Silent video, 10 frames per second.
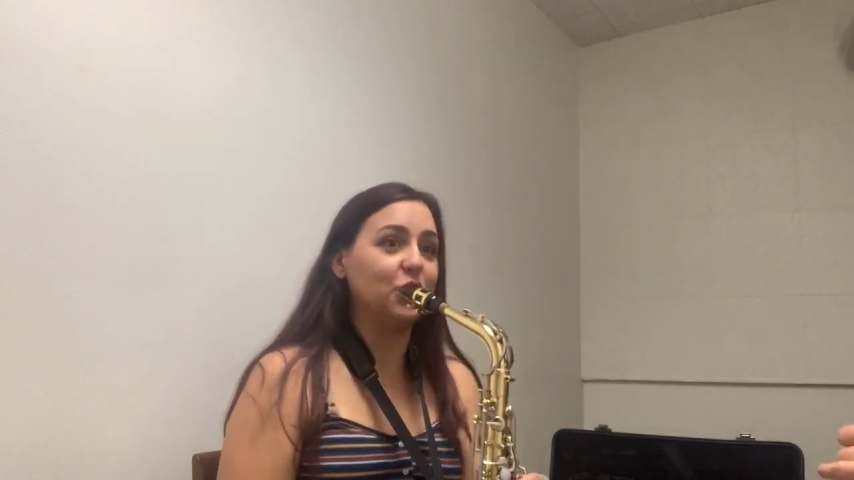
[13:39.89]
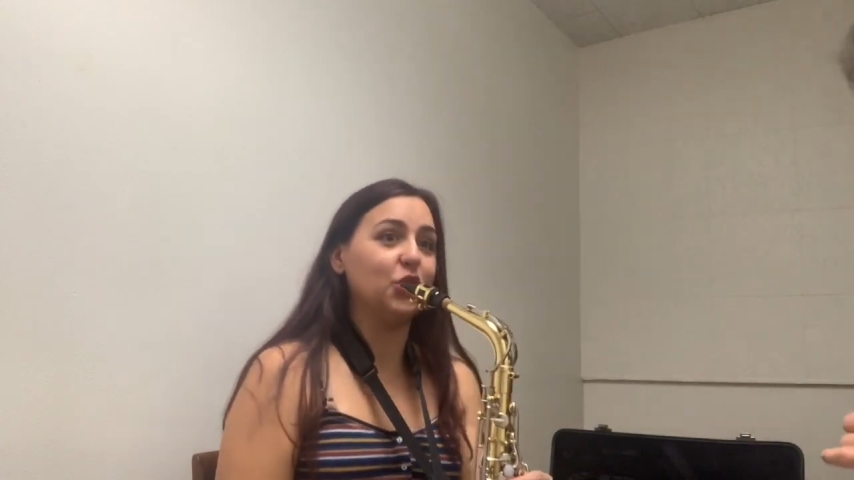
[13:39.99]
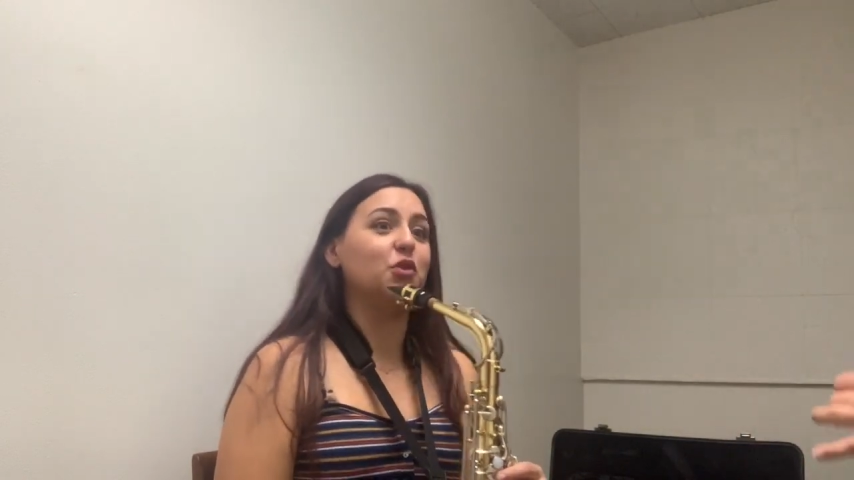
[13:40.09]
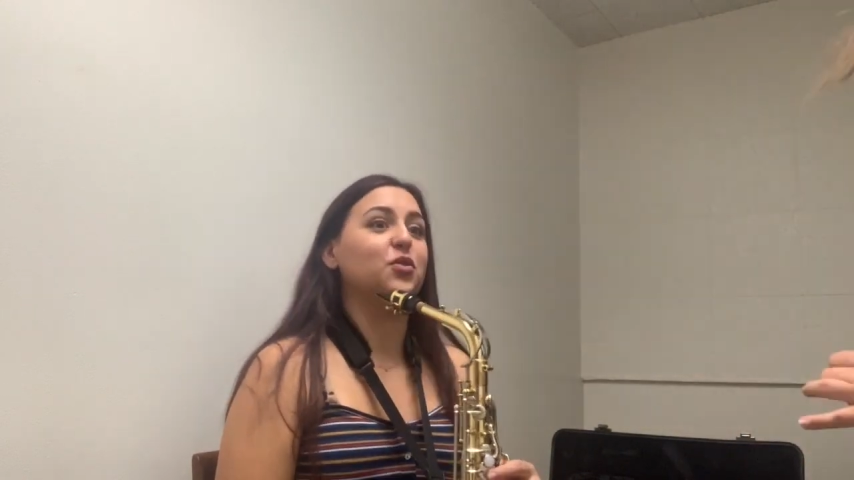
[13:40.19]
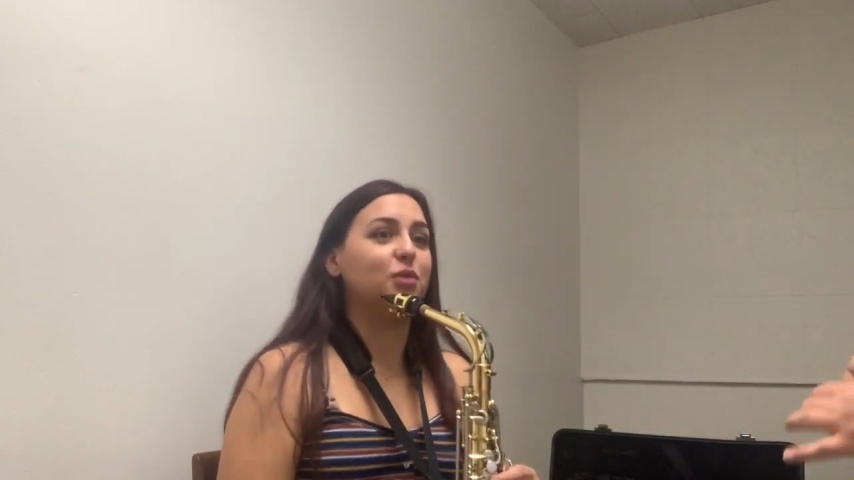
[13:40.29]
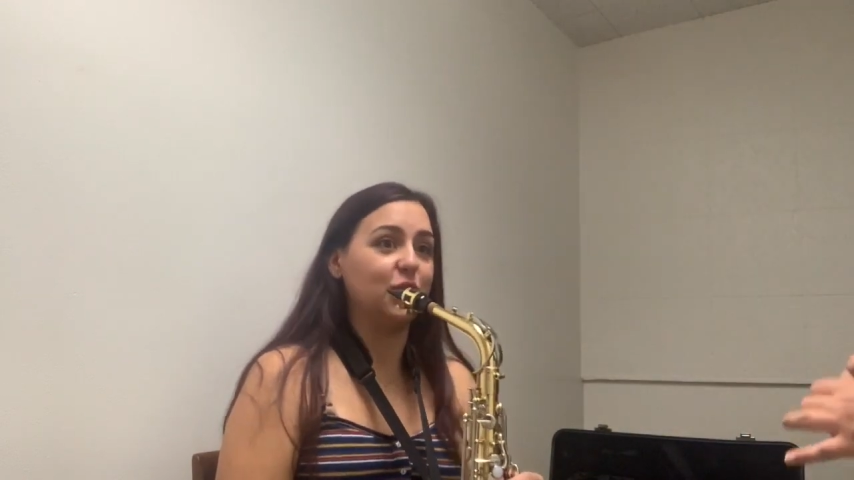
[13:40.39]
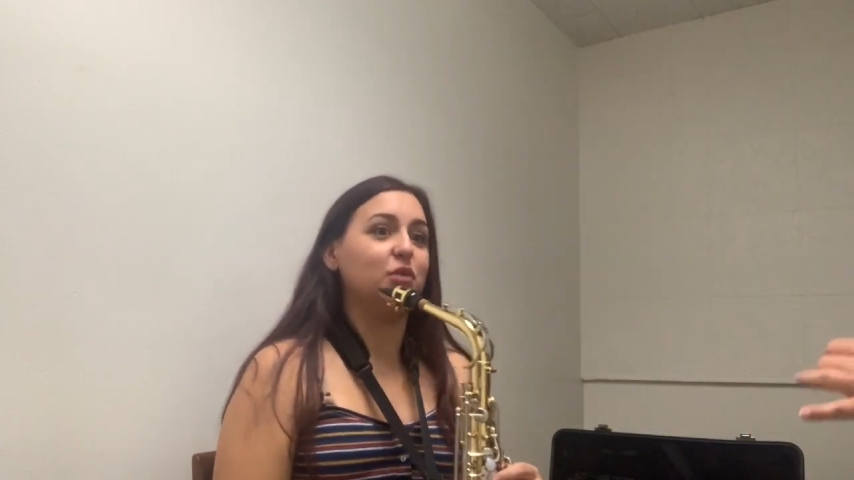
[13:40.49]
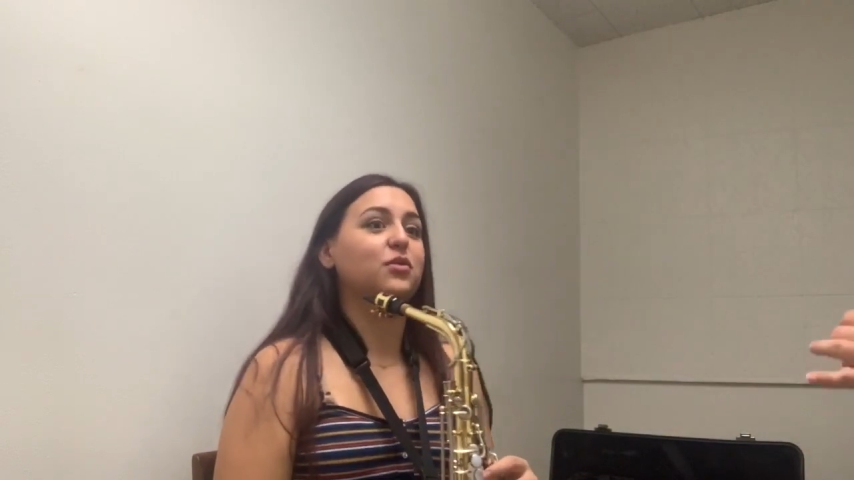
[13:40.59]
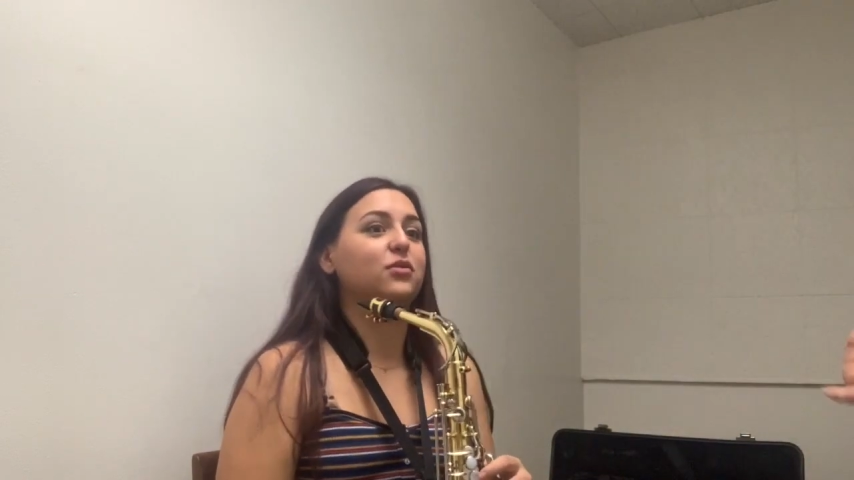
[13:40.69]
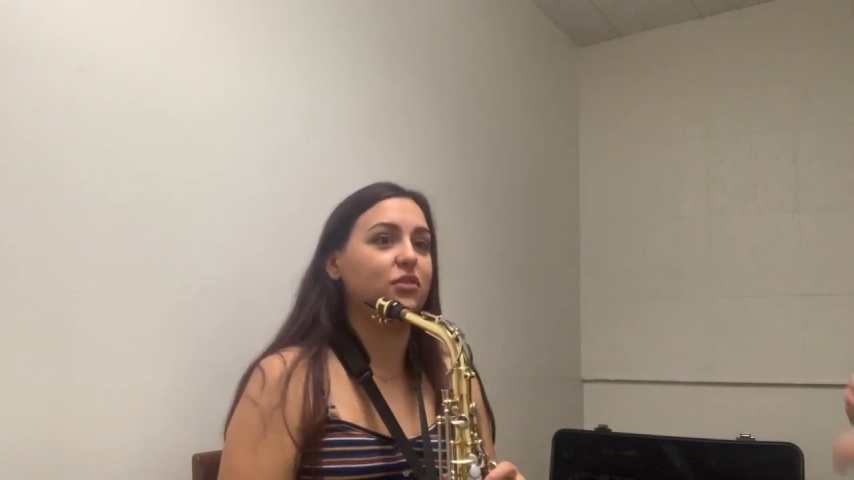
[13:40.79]
2,
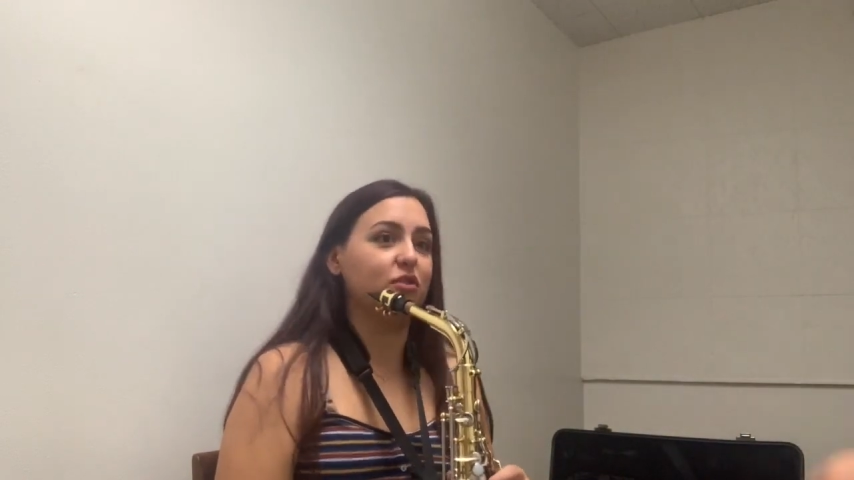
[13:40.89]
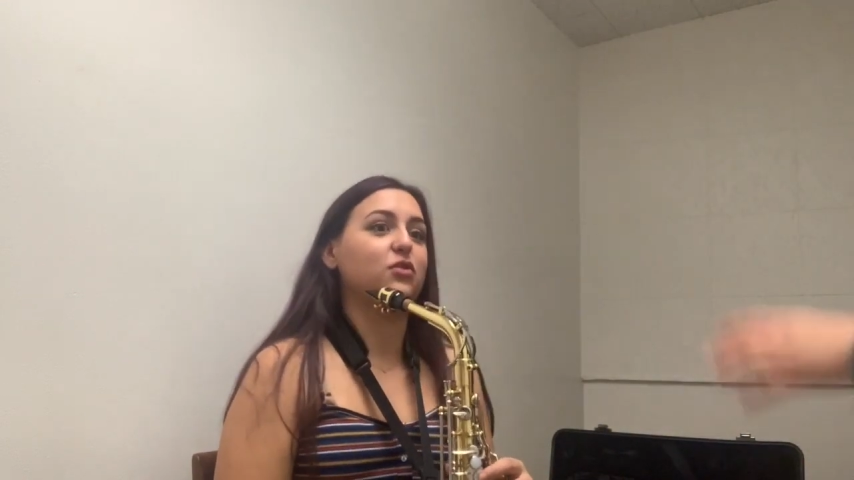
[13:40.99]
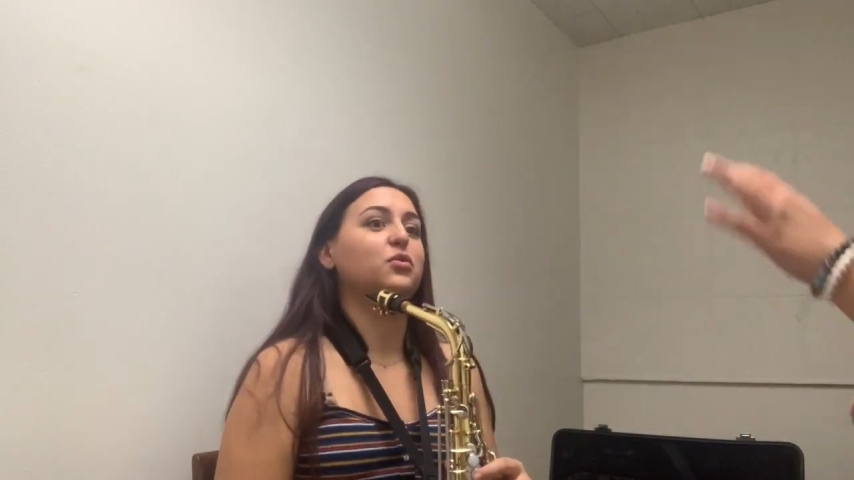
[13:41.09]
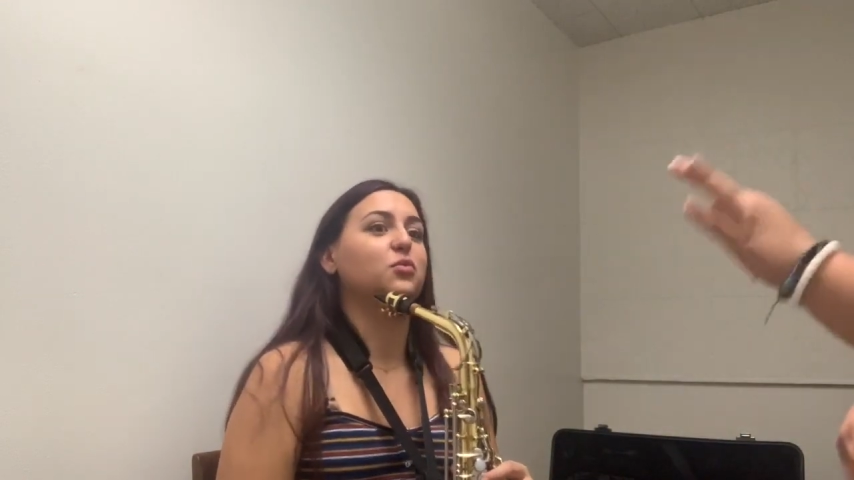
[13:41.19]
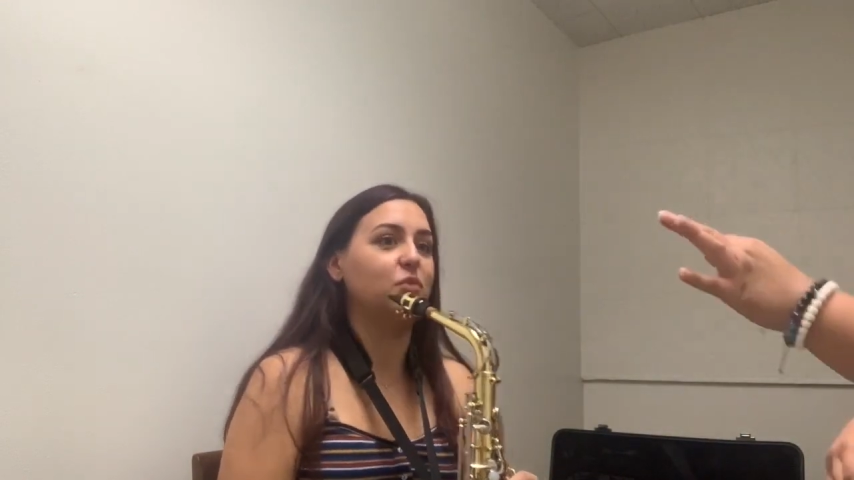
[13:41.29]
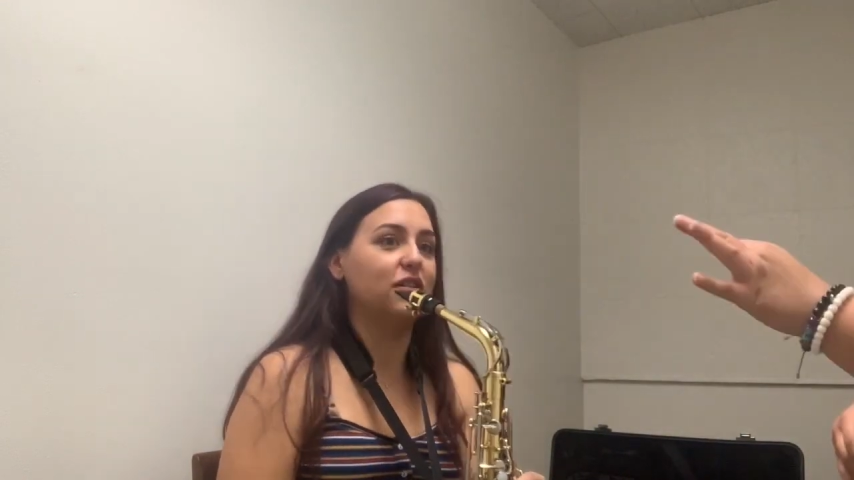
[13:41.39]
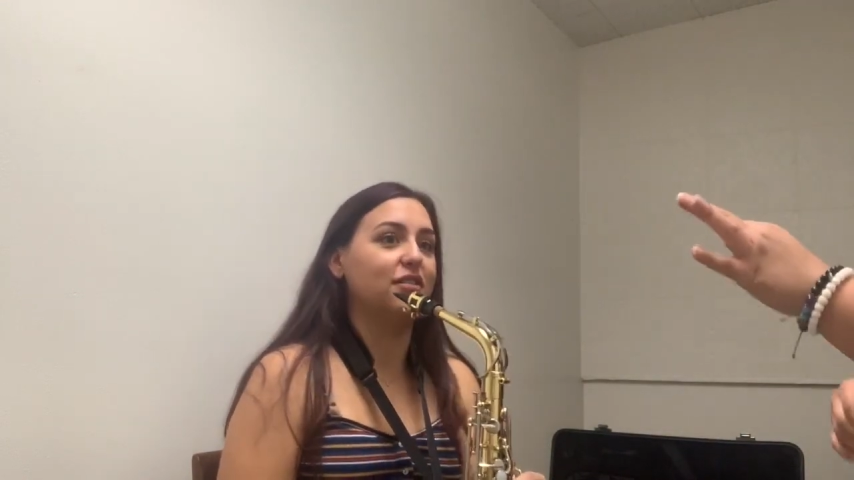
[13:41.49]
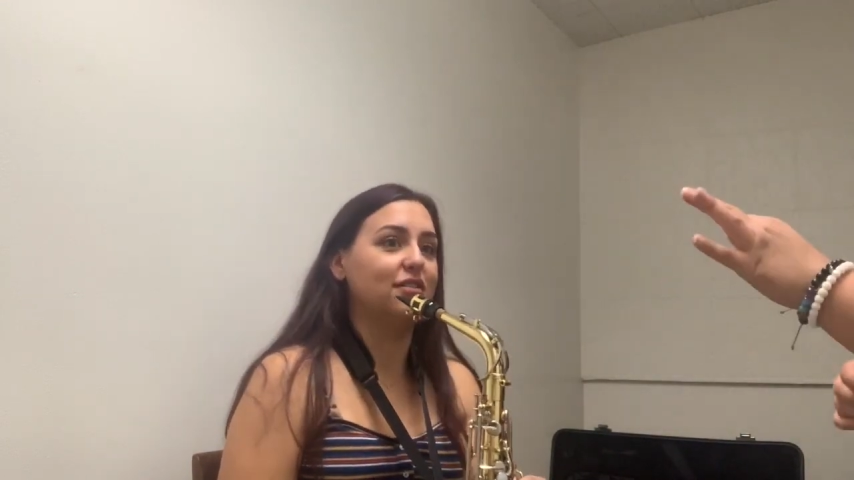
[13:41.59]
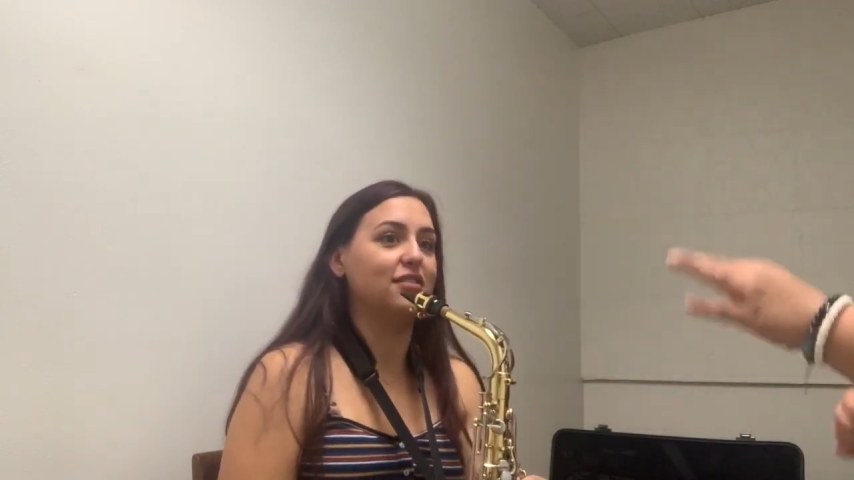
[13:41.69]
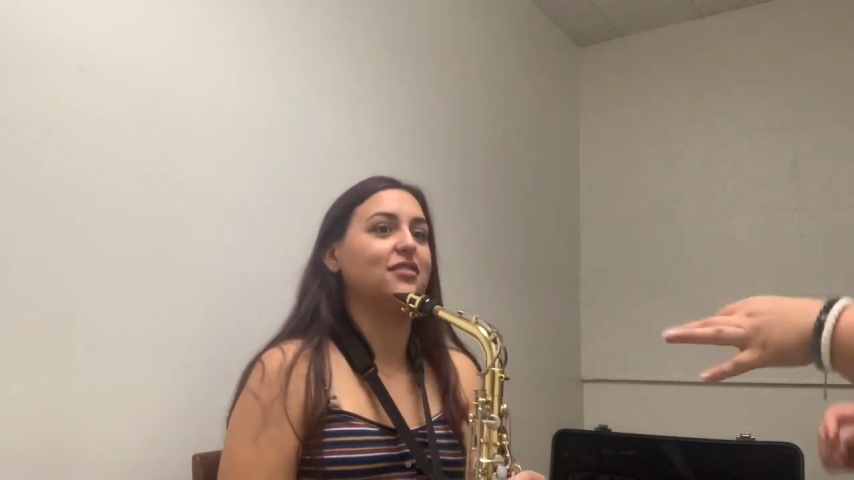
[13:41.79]
2, 2,
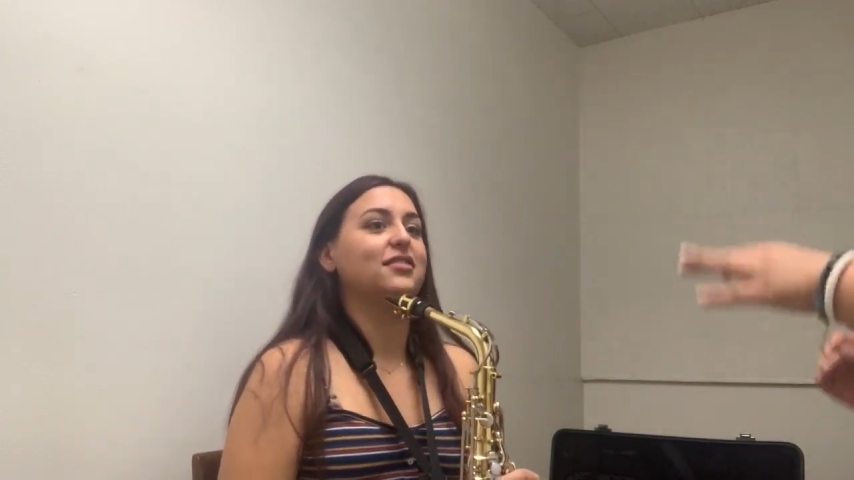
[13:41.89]
1,